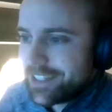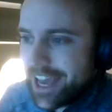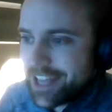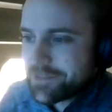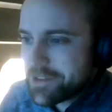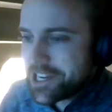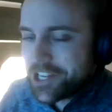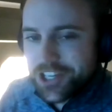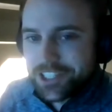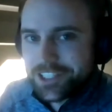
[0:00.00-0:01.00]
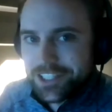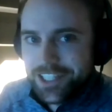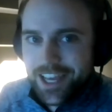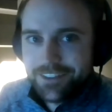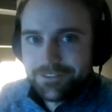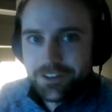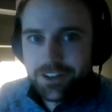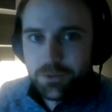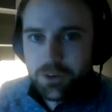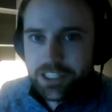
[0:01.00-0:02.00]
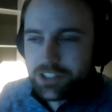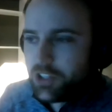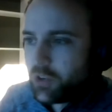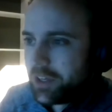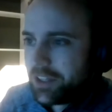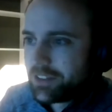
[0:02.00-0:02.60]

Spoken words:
it hasn't been adjusted yet for what he's doing.